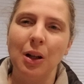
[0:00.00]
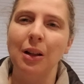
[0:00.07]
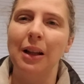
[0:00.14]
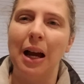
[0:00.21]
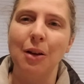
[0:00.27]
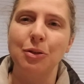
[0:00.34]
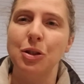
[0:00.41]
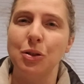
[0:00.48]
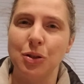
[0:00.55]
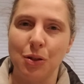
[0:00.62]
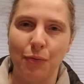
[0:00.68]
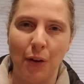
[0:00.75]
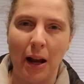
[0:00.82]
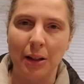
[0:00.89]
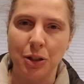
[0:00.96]
allowed to use the
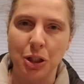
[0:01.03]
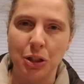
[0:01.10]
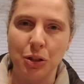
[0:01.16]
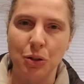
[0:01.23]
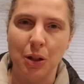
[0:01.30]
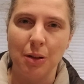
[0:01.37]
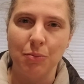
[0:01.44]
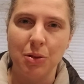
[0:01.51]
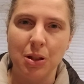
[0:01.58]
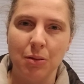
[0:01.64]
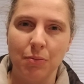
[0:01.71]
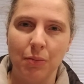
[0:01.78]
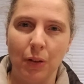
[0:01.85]
fraction strips.